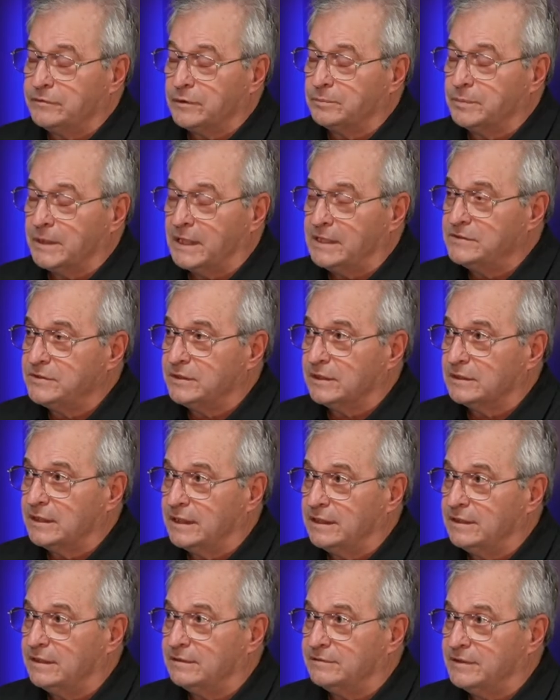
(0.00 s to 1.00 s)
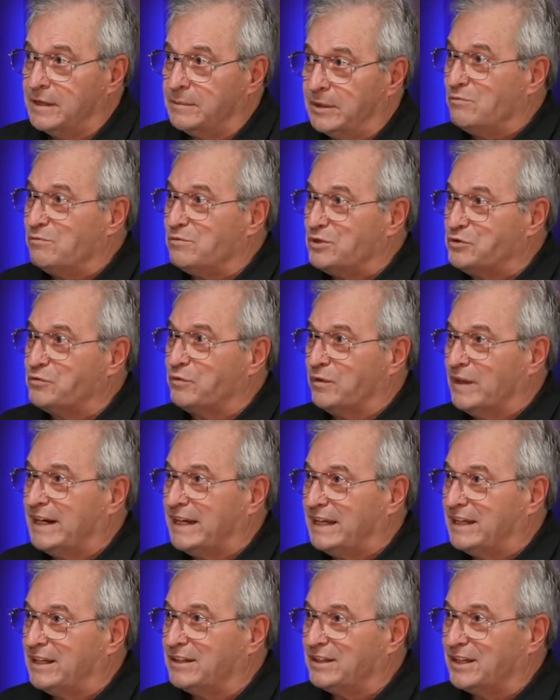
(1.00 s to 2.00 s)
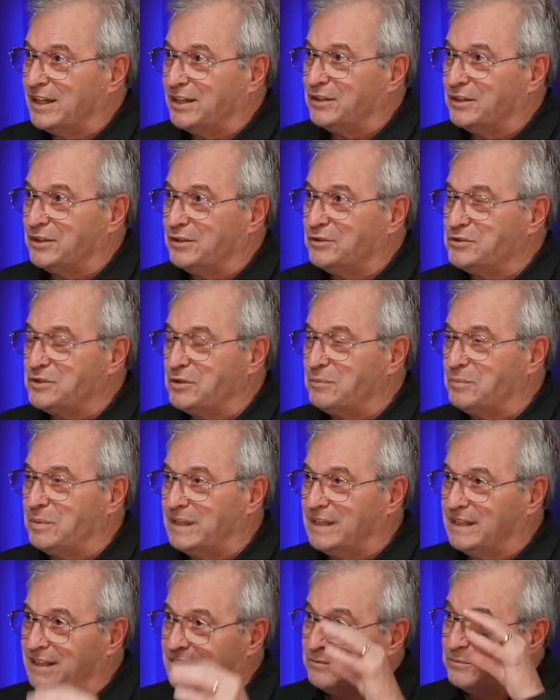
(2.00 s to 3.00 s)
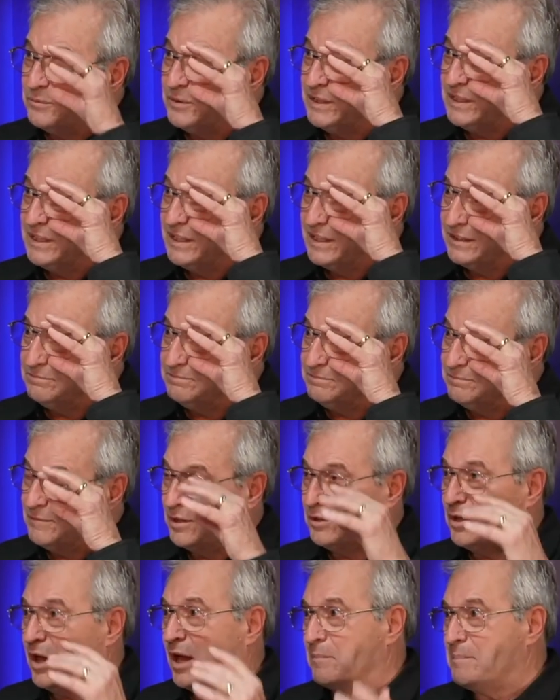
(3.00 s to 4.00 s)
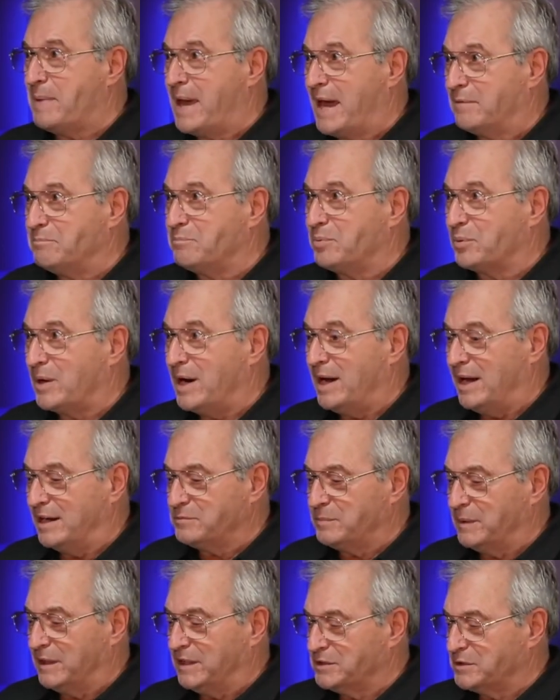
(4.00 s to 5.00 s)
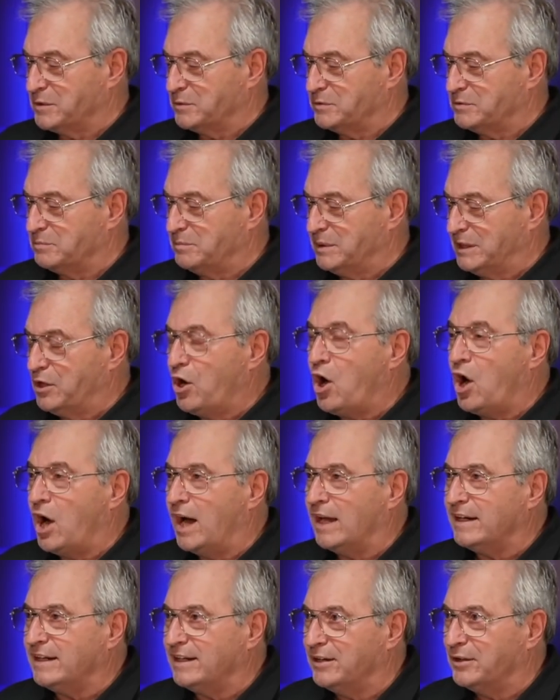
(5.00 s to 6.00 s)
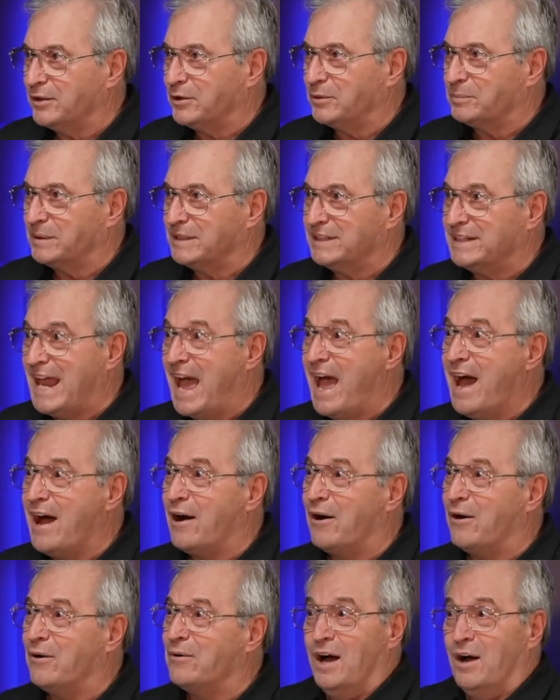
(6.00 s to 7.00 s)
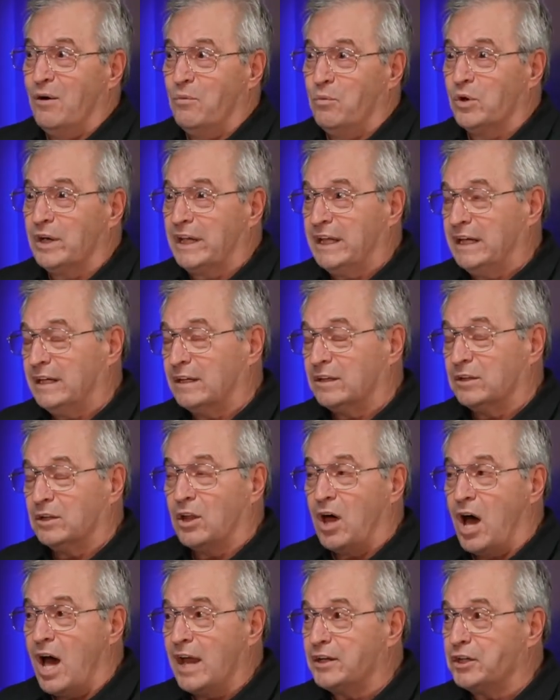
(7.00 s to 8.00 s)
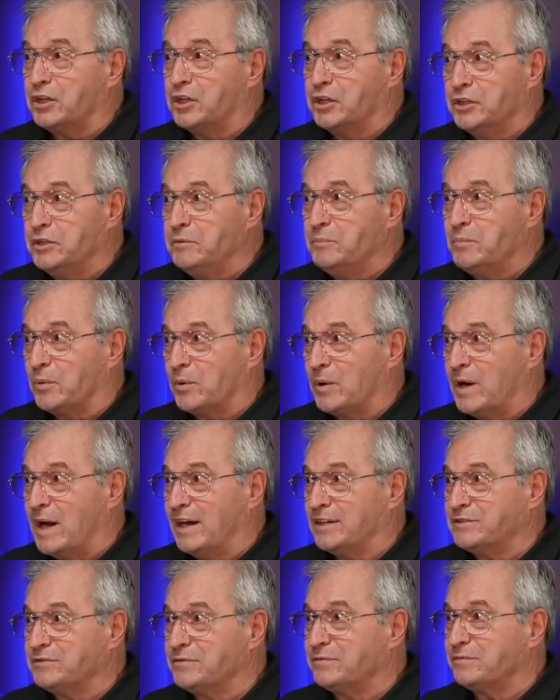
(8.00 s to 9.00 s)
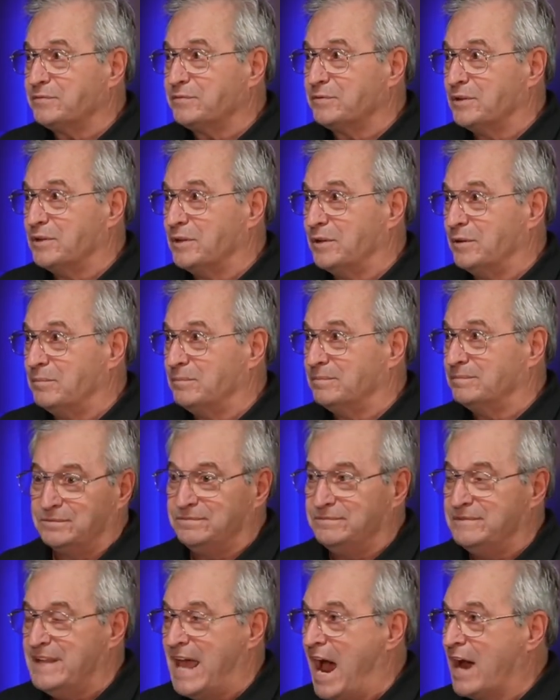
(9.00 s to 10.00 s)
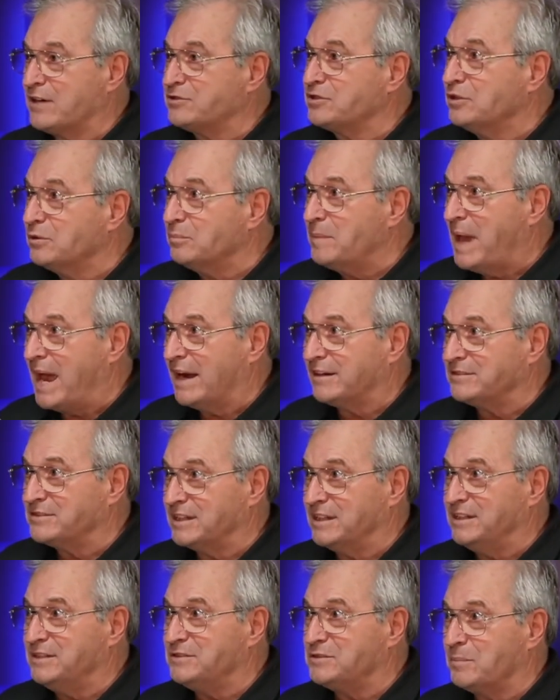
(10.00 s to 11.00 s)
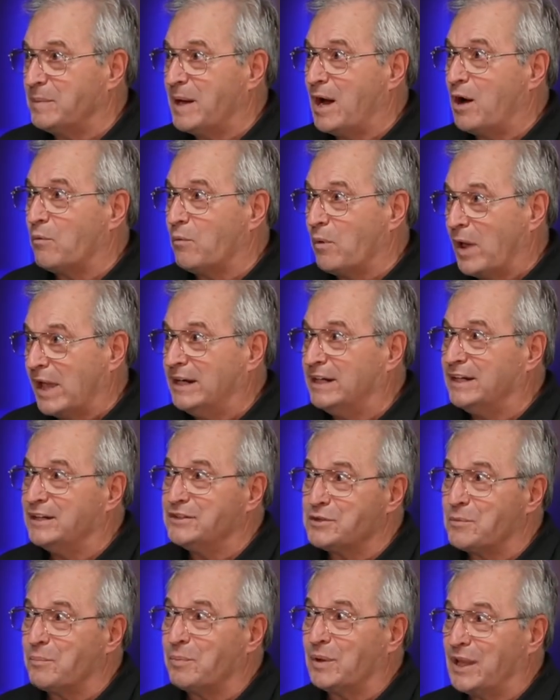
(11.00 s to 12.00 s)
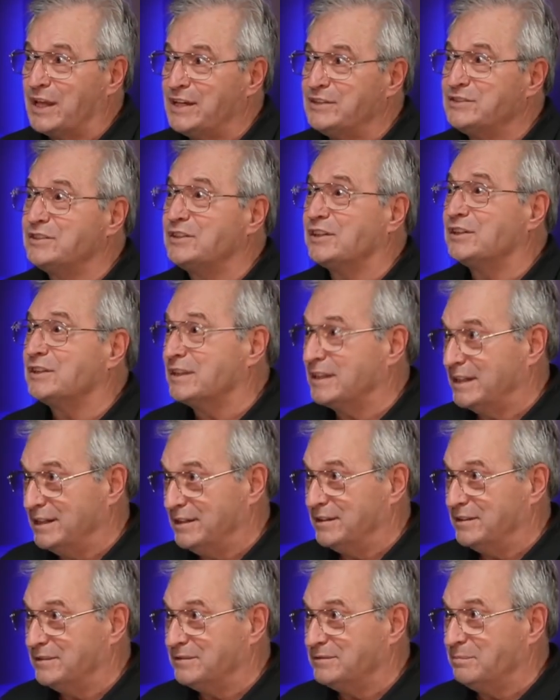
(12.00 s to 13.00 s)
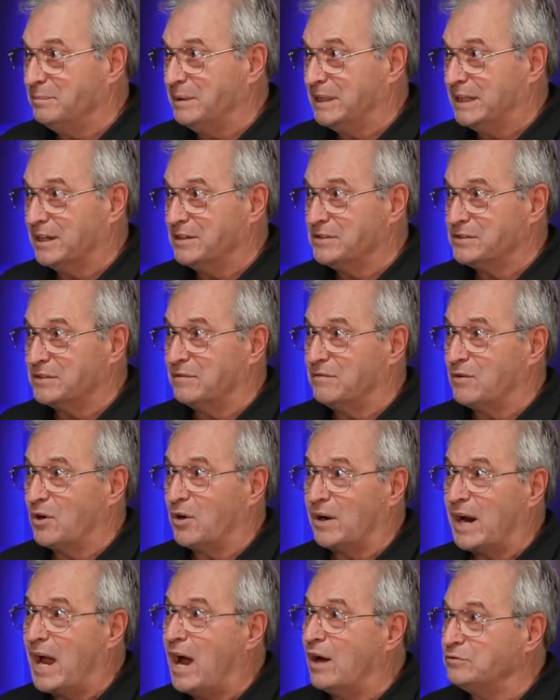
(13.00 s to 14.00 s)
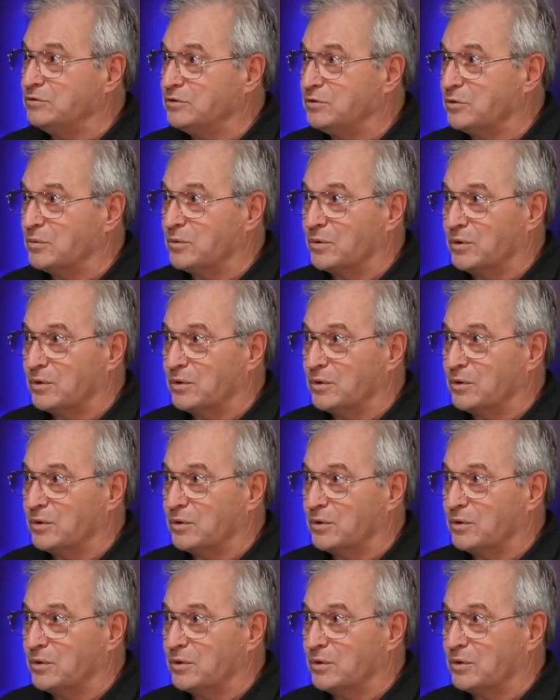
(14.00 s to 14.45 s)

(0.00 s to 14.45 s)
place to live. I mean, it's funny. It used to be we get a lot of bad press because it would be hot here. But now we're getting a lot of good press from national magazines about Reading as a place to live because of our outdoor.